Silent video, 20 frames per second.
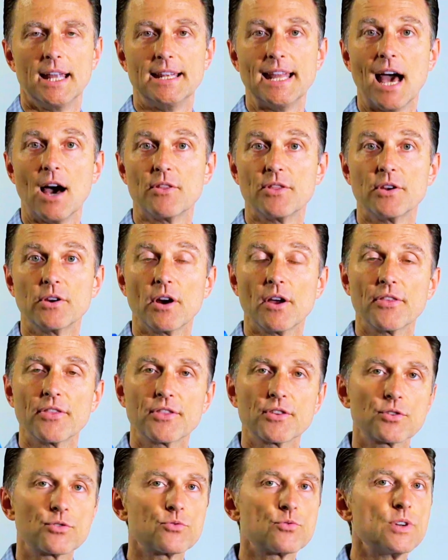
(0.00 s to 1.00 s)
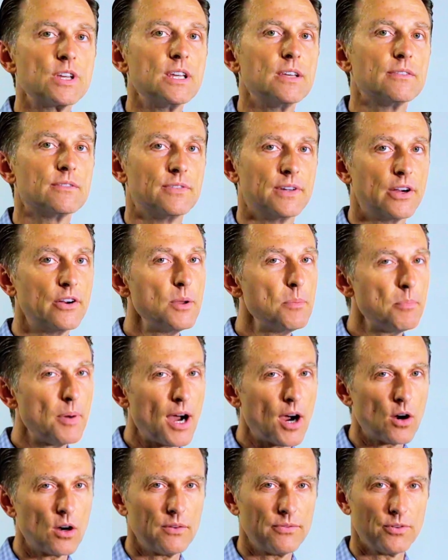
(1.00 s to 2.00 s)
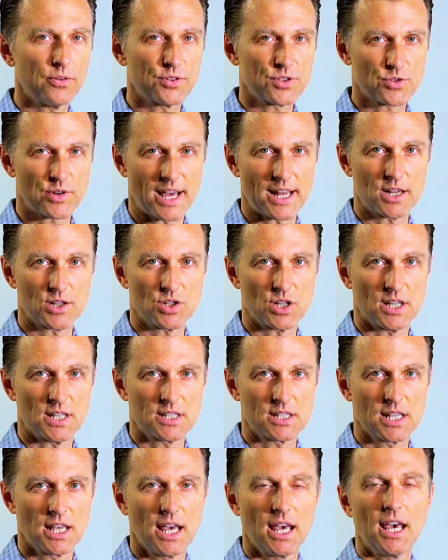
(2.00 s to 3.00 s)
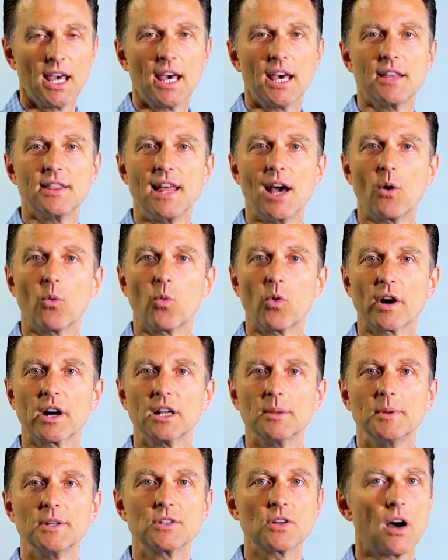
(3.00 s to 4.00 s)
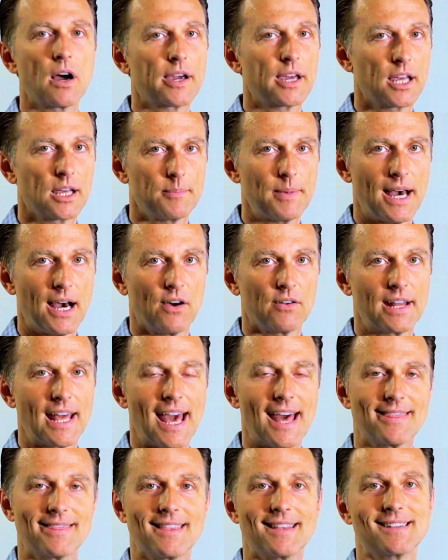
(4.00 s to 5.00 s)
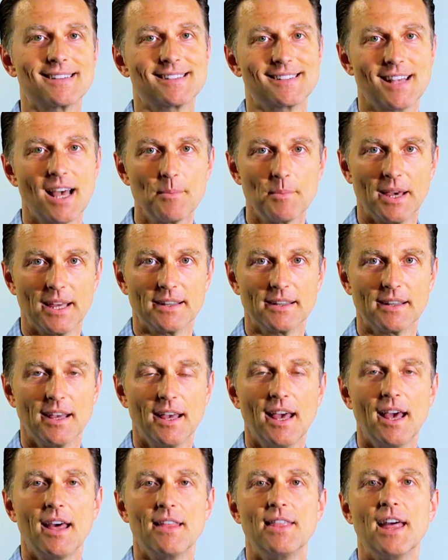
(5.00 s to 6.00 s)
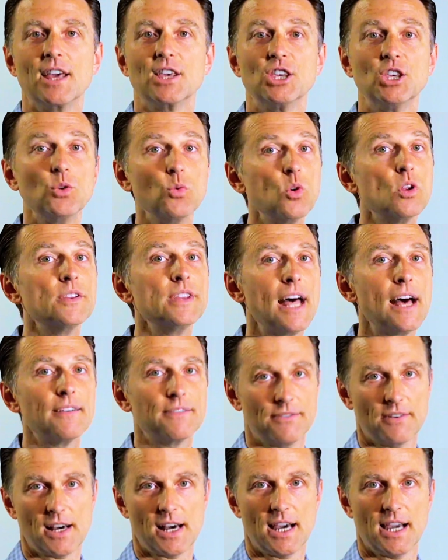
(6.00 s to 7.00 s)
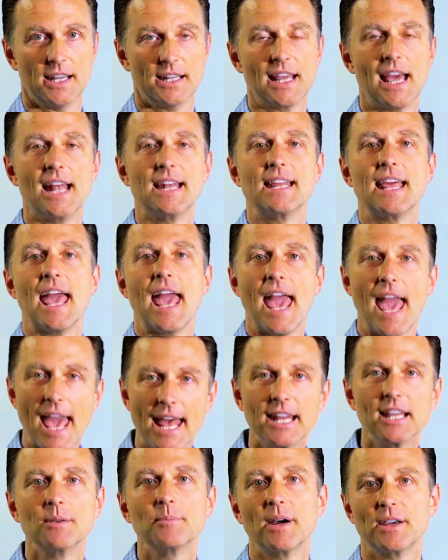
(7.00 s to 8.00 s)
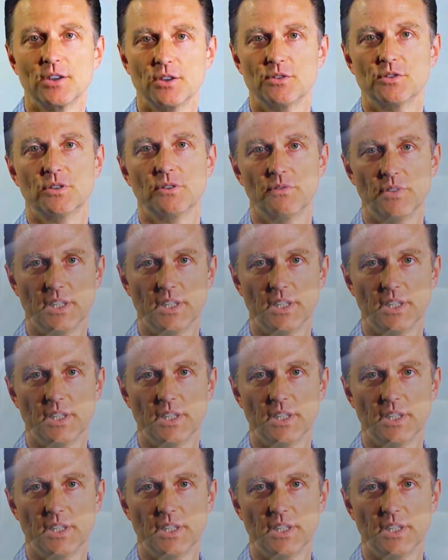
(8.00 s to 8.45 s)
Now, there are three very powerful strategies that we're going to be talking about at the summit that you will not find in any of my YouTube